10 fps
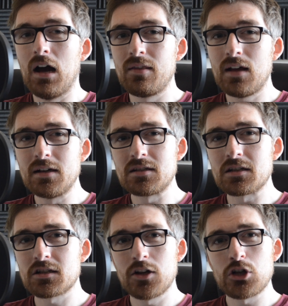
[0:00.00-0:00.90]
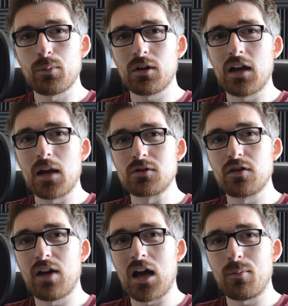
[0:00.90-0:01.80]
And that is that Sledgehammer Games
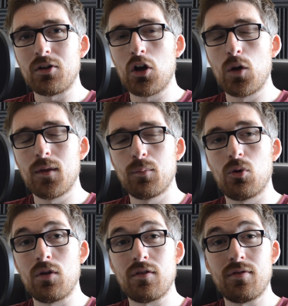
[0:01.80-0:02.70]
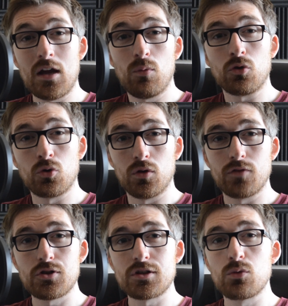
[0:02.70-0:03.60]
have hammered home the point that they want Call
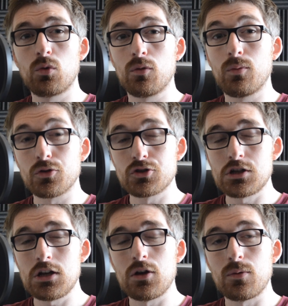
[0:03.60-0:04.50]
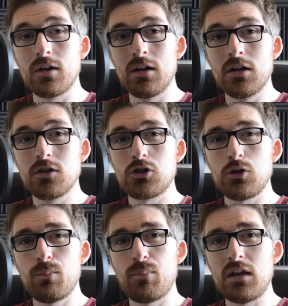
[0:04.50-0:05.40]
of Duty World War II
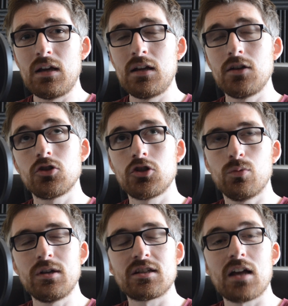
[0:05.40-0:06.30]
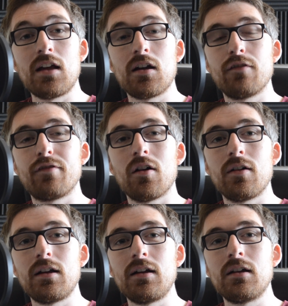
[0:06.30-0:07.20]
to be, shall we say, a
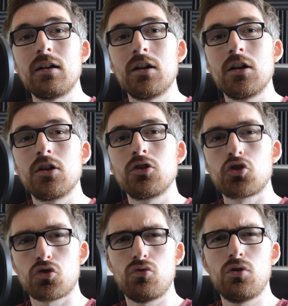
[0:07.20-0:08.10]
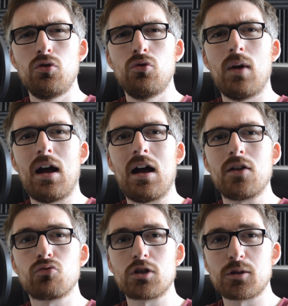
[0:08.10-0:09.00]
very true
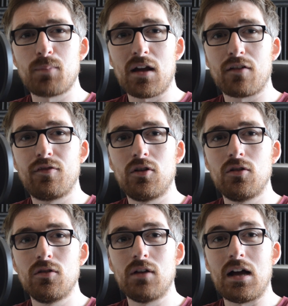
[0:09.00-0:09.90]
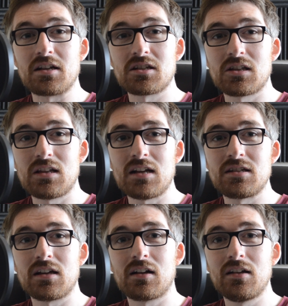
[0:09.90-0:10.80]
and respectful,
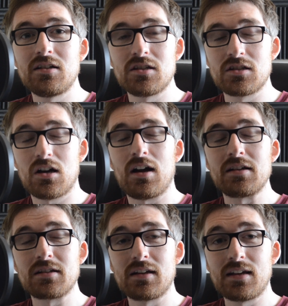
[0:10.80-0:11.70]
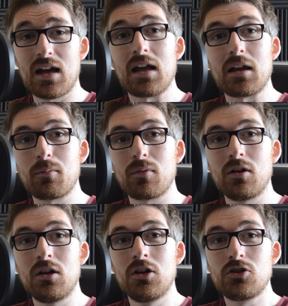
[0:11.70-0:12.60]
aesthetically designed game
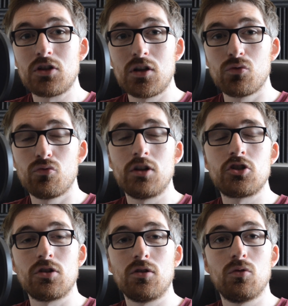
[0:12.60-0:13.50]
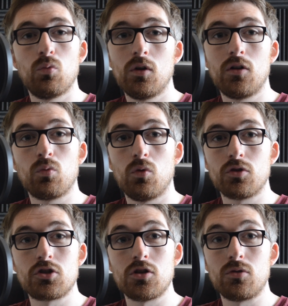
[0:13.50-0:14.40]
to the original World
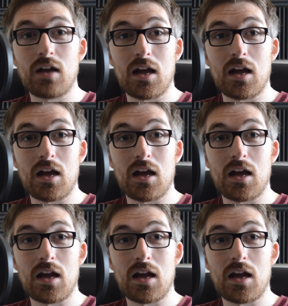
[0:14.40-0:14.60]
War II